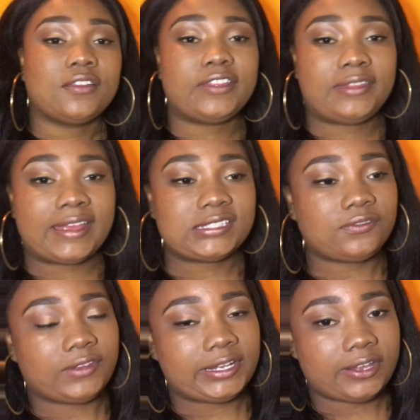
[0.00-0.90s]
The next
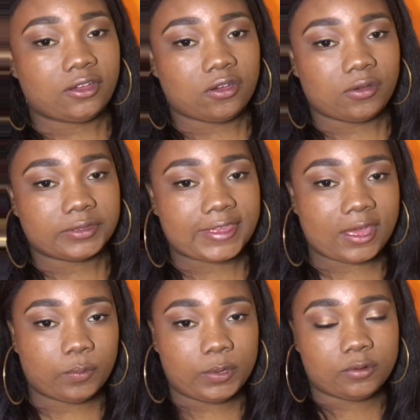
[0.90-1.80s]
video
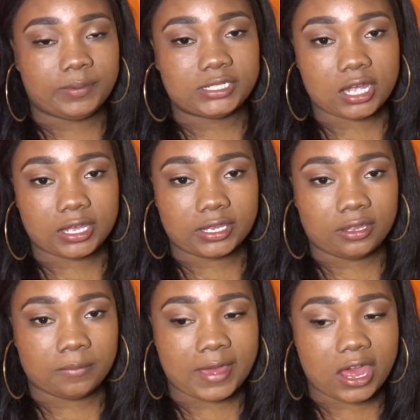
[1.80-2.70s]
that we will be
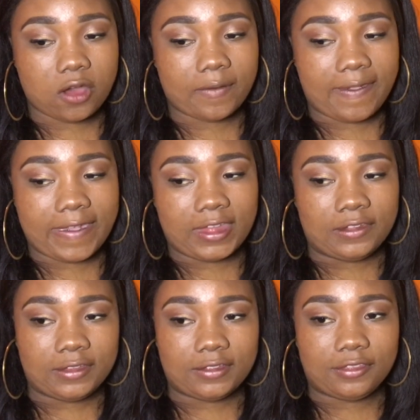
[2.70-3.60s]
talking about
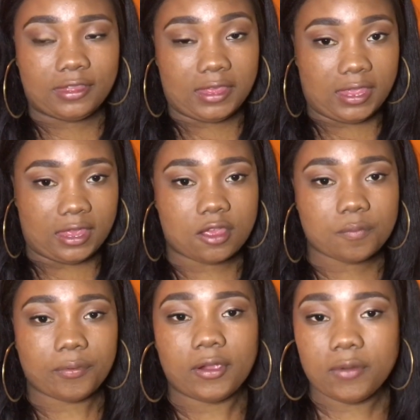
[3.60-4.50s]
in the
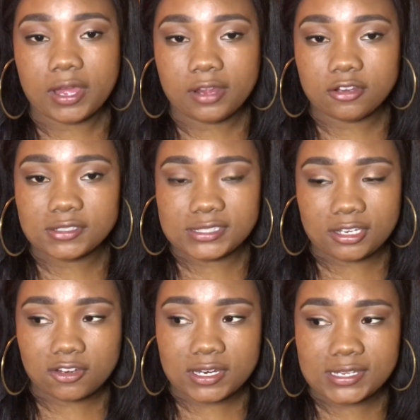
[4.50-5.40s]
Pro Color
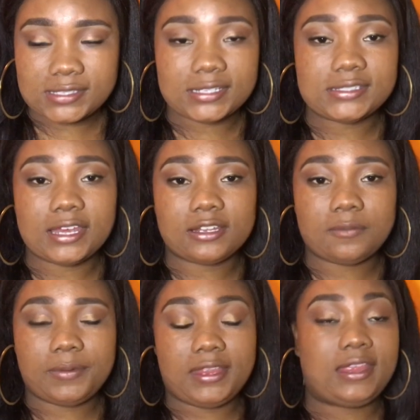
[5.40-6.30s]
series is going to
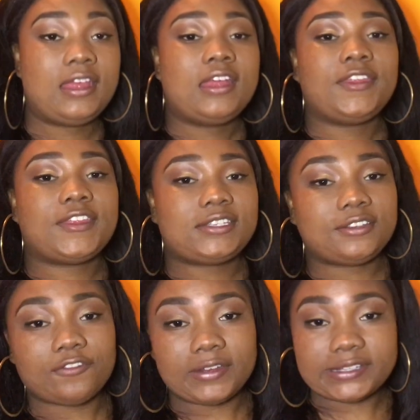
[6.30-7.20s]
be the
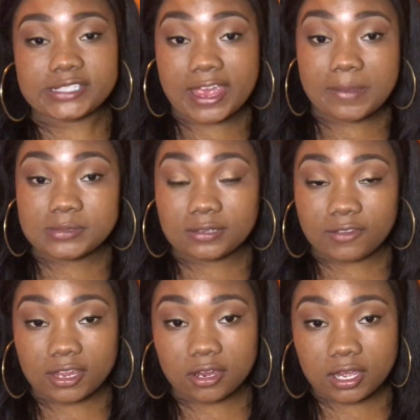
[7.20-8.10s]
different types of
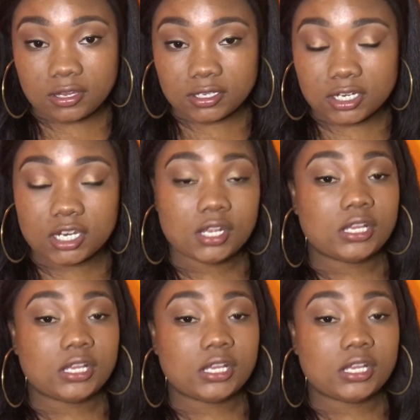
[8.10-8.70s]
hair color.